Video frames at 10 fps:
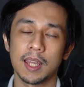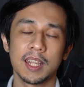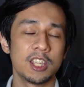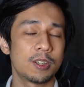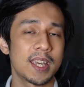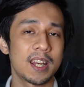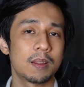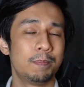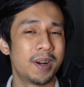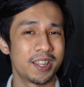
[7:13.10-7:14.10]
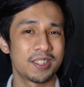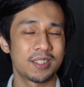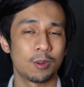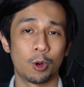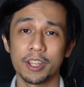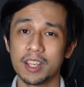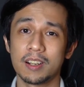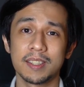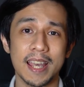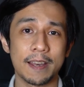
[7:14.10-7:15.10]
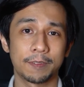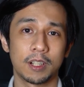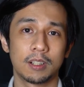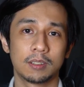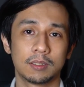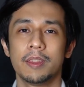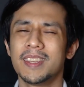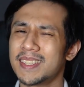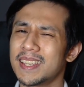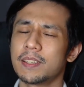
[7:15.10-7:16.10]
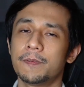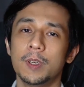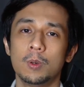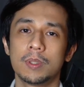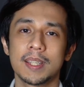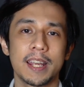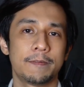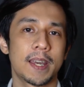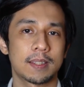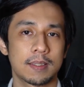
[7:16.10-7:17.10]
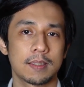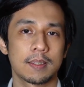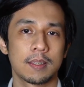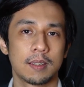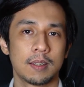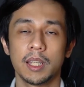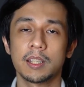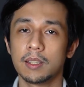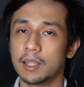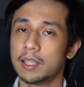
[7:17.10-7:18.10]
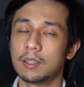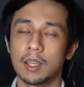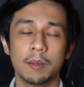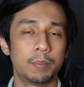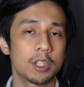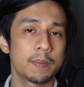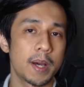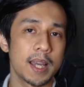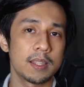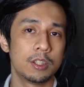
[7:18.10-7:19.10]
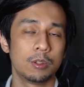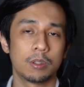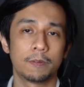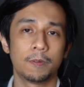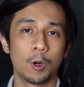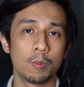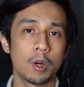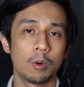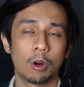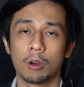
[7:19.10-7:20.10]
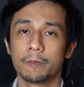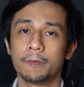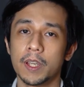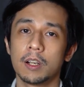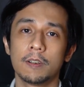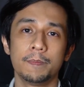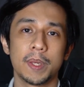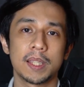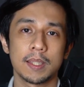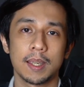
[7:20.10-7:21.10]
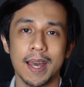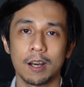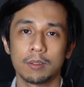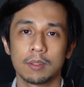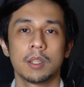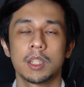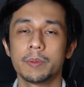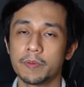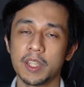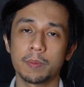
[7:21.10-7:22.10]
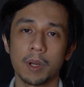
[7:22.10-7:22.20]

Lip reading: and then you get it months or years after. This has a few side effects. It can lead to impulse buys due to FOMO or fear of missing out. Some of these